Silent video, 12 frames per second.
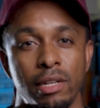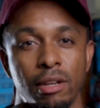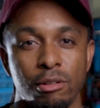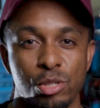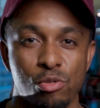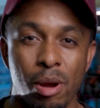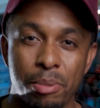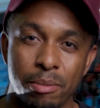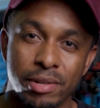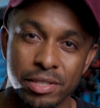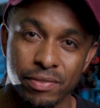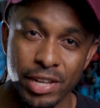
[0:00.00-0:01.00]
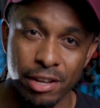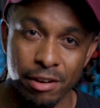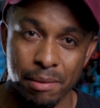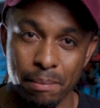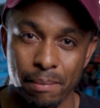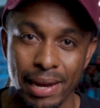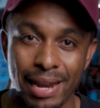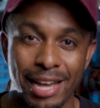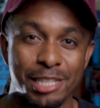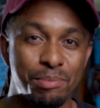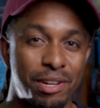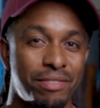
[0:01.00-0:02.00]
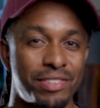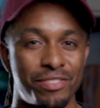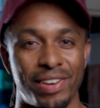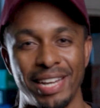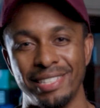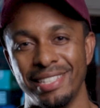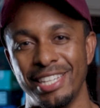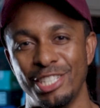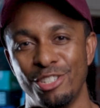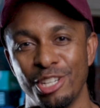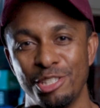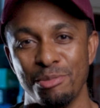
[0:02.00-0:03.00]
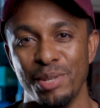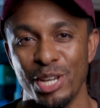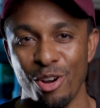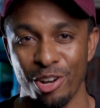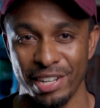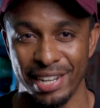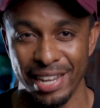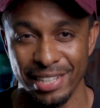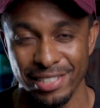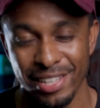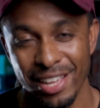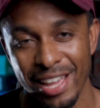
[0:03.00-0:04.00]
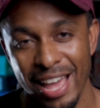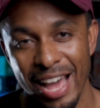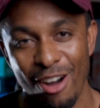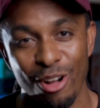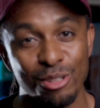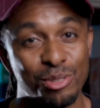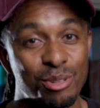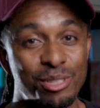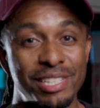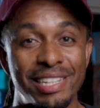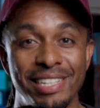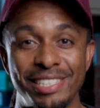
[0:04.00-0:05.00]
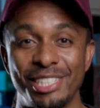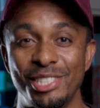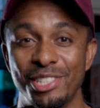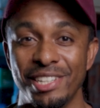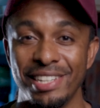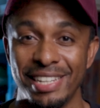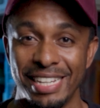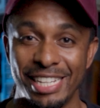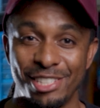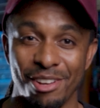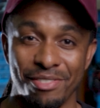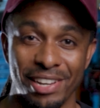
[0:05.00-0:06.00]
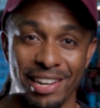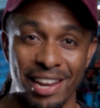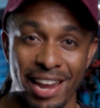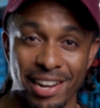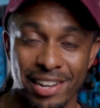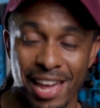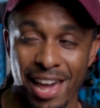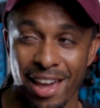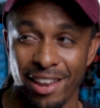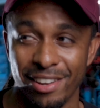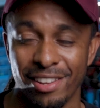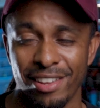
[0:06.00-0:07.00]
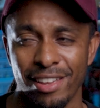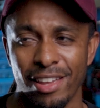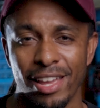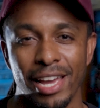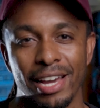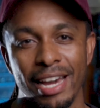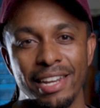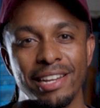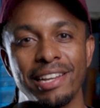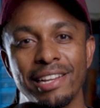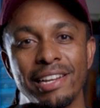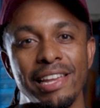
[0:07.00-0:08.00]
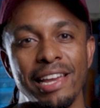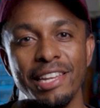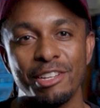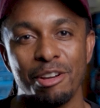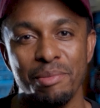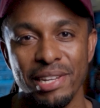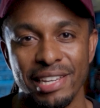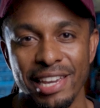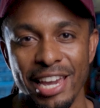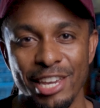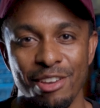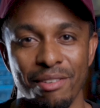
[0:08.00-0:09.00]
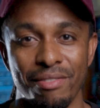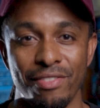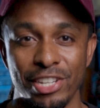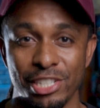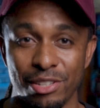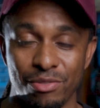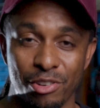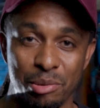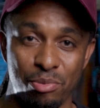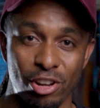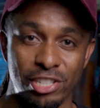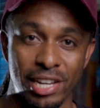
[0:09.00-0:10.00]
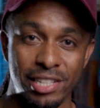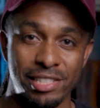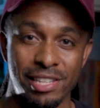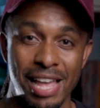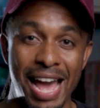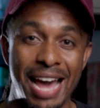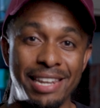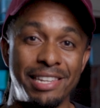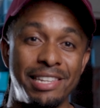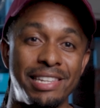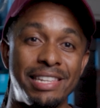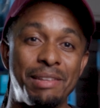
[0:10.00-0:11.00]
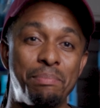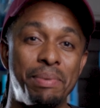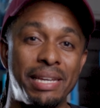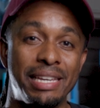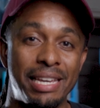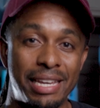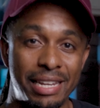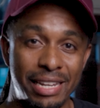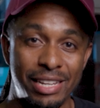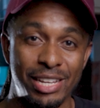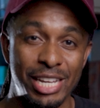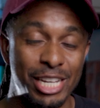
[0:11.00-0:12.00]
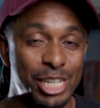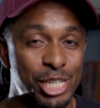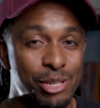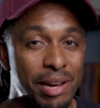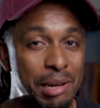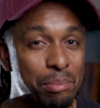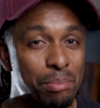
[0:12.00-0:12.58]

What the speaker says: Now, to wrap up this video, my last bit of advice is just to be organized. Also, to listen to the needs of your client and kind of clearly communicate your vision for the project at the beginning, so at the